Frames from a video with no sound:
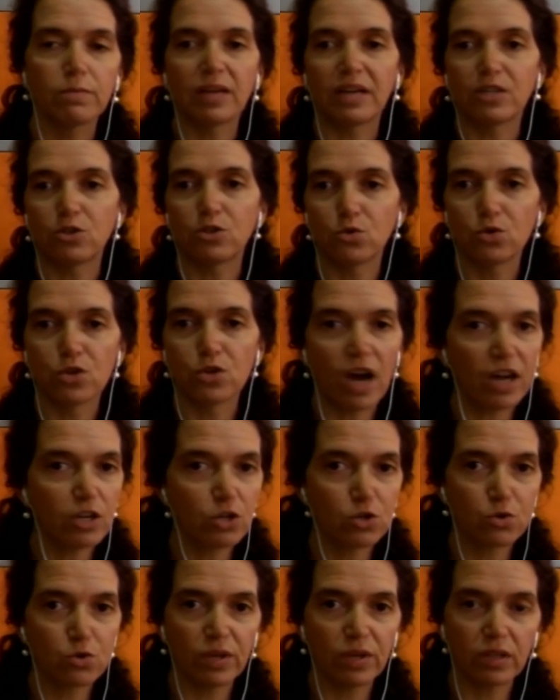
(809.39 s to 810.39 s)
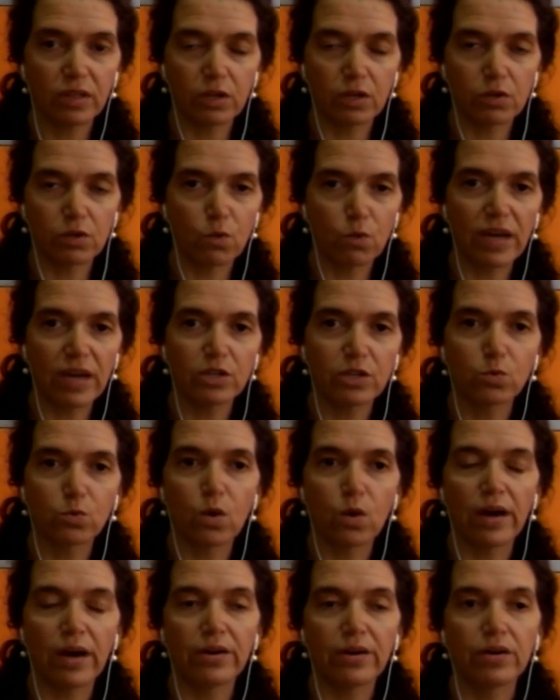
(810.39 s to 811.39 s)
that do not treat their
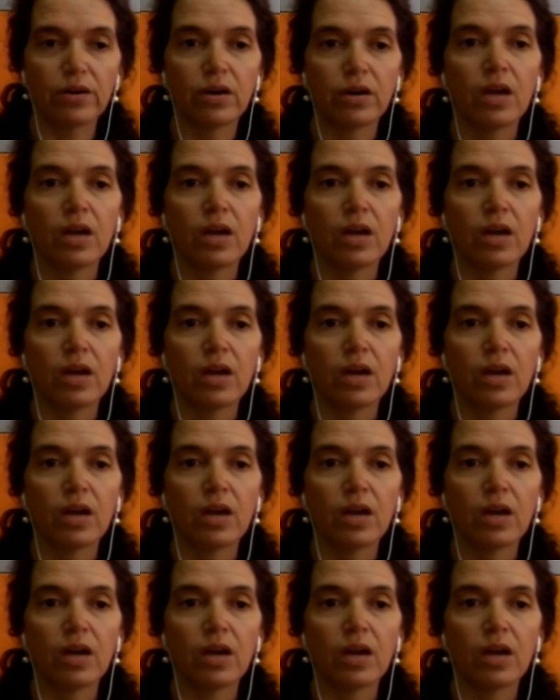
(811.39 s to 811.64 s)
wastewater.